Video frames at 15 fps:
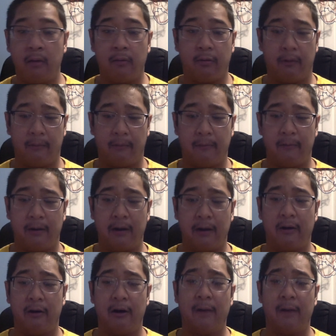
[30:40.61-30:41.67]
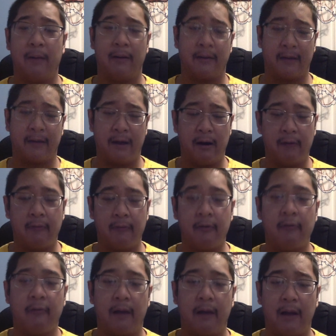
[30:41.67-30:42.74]
So if you want to learn about the
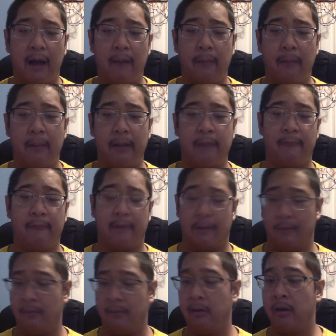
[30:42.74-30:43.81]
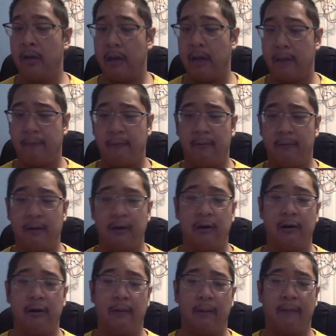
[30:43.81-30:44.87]
characters, I have a page for you. If you want to
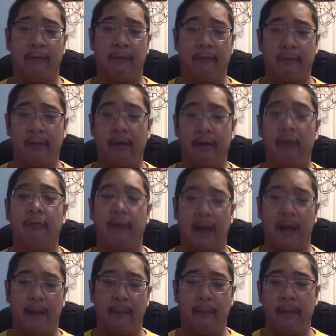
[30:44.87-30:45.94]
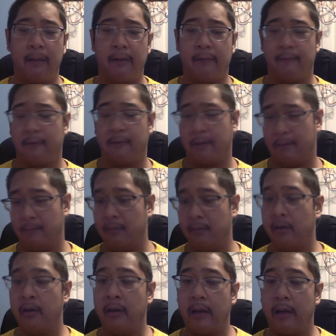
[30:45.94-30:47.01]
learn about their skills, I have a page for you.
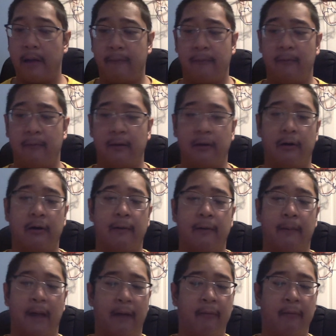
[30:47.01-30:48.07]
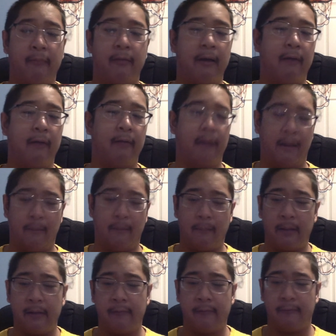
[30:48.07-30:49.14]
If you want to learn the passive skills, I have a
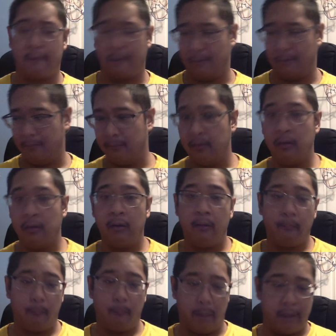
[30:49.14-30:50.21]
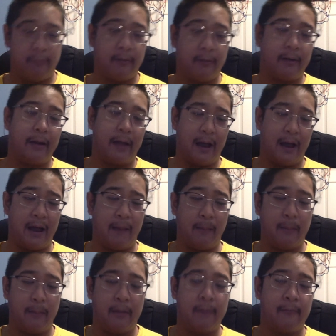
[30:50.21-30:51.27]
page for you. Basically, I have
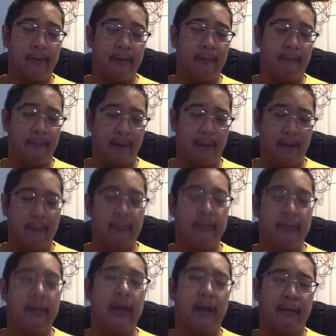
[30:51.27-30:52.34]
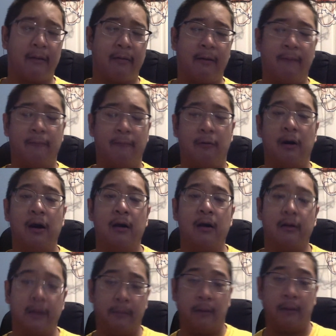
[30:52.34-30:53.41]
a page for you for everything except for
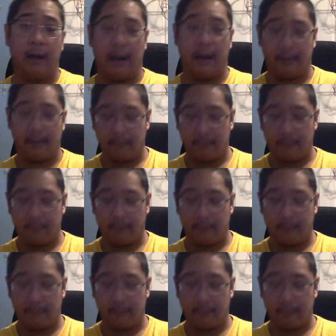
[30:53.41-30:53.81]
the plot.